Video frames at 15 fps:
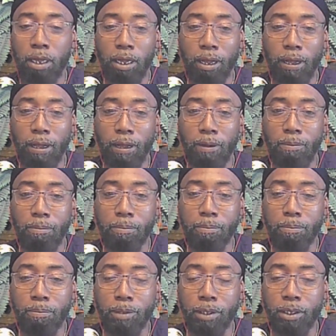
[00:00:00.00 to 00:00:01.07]
Um,
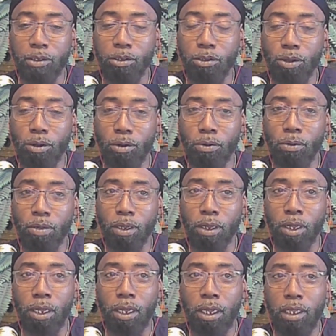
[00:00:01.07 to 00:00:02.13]
and so
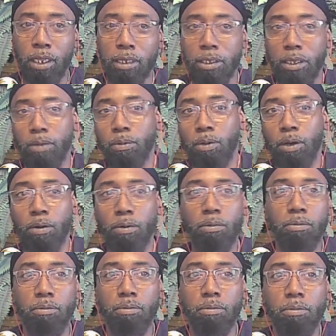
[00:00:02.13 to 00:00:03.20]
they say, well,
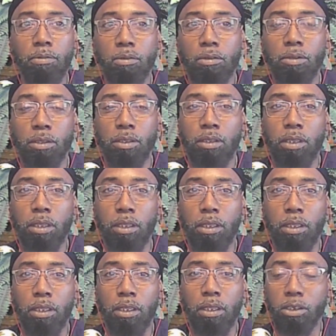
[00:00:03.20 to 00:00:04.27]

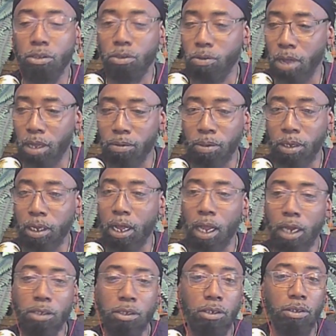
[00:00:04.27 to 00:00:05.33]
did you graduate
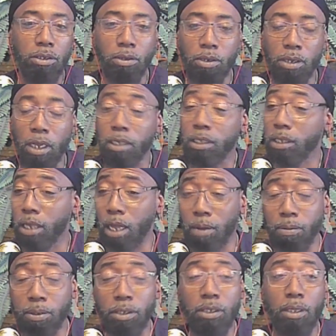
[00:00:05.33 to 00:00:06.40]
college? Did you go to college? Yeah, I
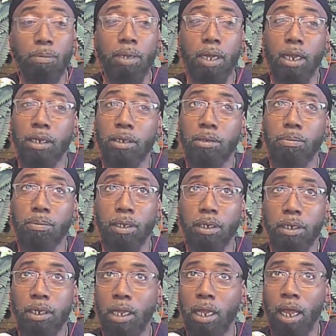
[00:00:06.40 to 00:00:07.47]
went to some college, but
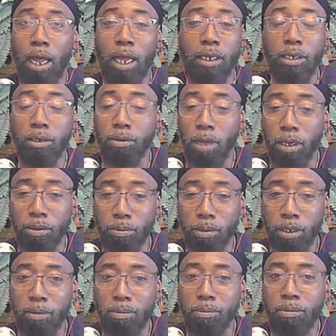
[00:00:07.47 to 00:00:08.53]
I didn't graduate.
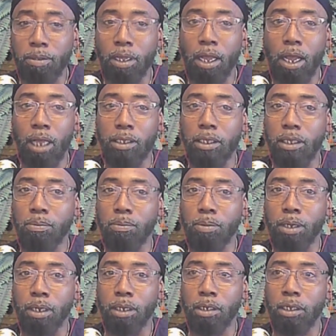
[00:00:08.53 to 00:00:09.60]
I says,
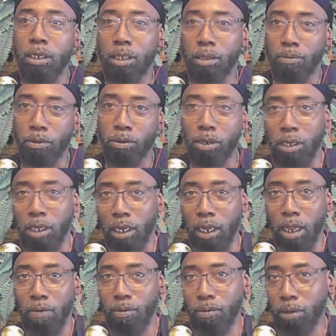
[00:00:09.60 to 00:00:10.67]
but if you look at
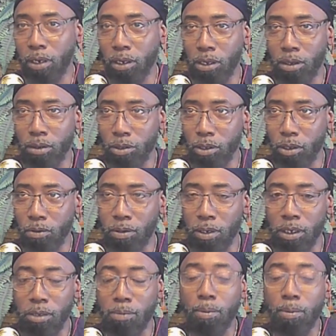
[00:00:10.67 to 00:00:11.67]
every one of those degrees,